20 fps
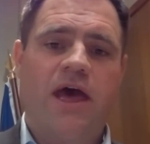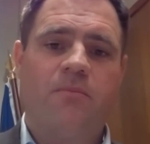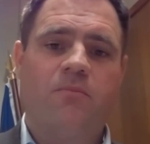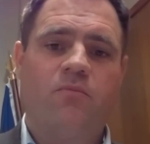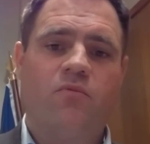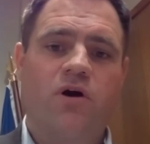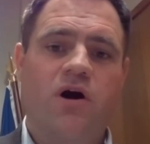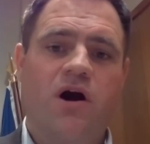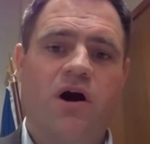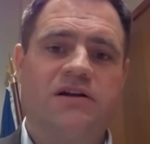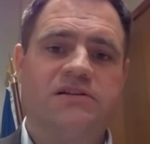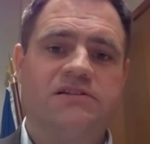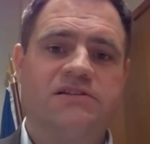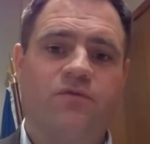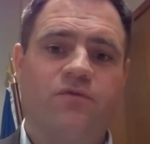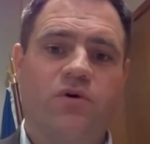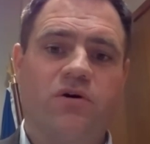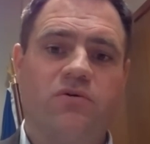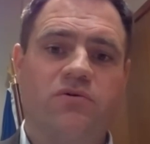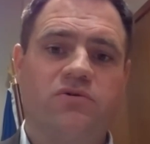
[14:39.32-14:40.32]
regardless if
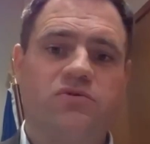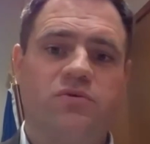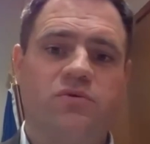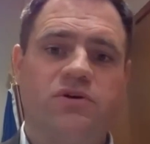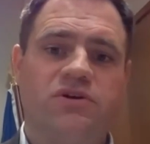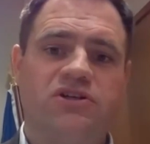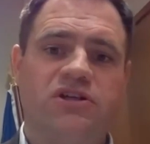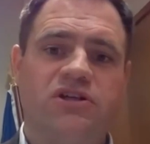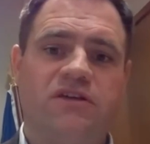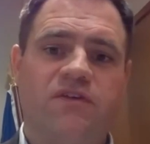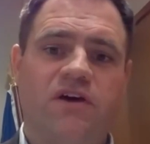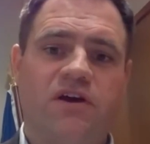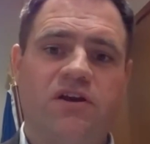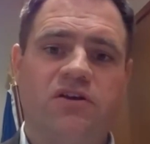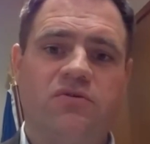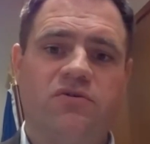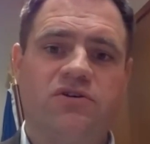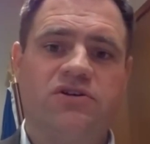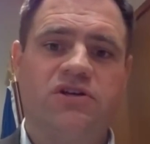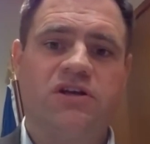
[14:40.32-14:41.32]
we're going to achieve that
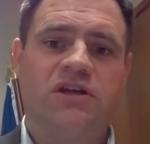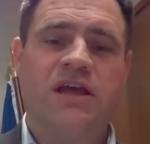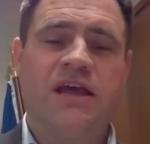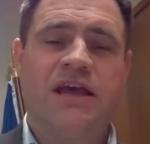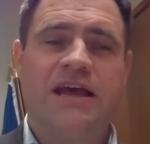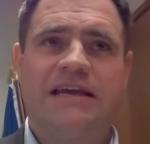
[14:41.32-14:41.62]
unity.